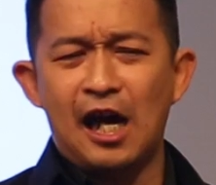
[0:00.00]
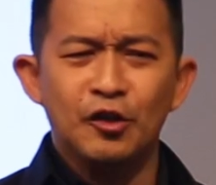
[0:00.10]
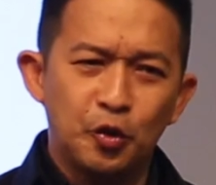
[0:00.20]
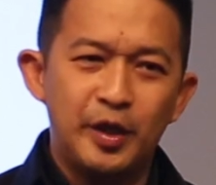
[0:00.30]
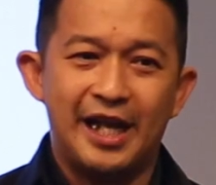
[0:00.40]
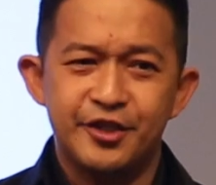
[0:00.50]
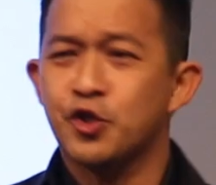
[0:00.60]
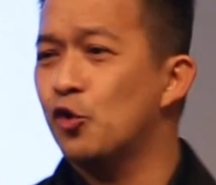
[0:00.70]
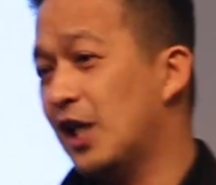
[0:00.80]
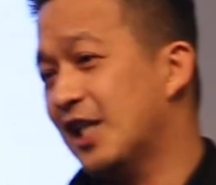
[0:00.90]
How do we
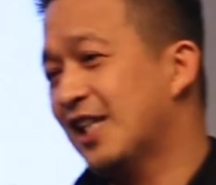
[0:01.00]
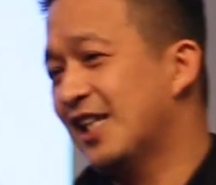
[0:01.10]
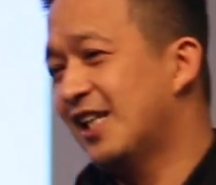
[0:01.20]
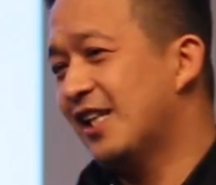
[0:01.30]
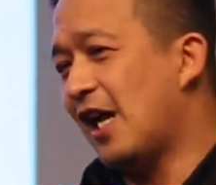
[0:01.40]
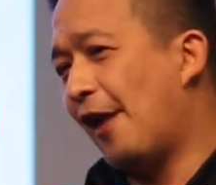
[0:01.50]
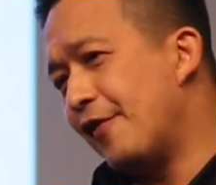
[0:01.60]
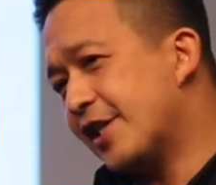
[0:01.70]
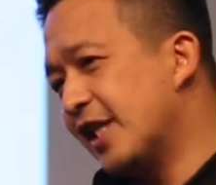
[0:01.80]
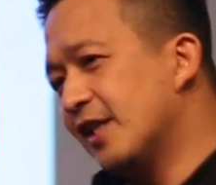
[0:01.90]
ensure
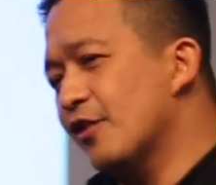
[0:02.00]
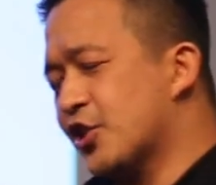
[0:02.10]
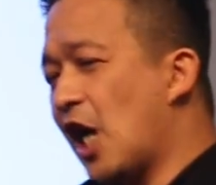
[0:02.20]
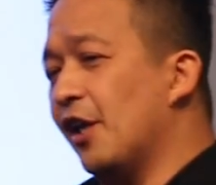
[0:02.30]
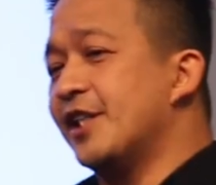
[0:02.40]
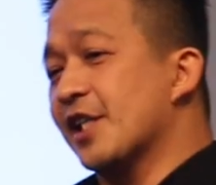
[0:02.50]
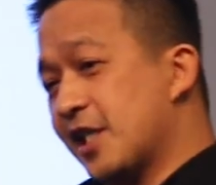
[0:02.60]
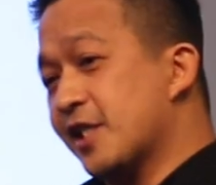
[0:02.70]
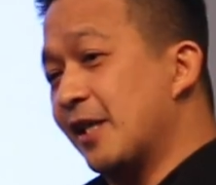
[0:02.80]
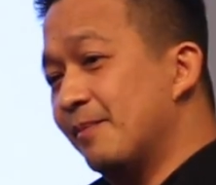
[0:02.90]
every single child in a
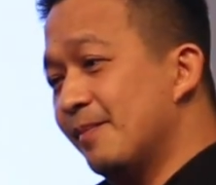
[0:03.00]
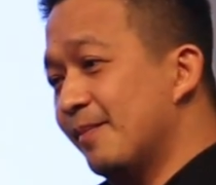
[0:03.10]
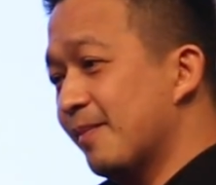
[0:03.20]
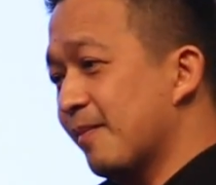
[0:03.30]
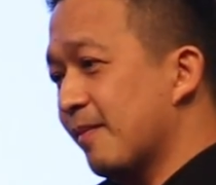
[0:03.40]
system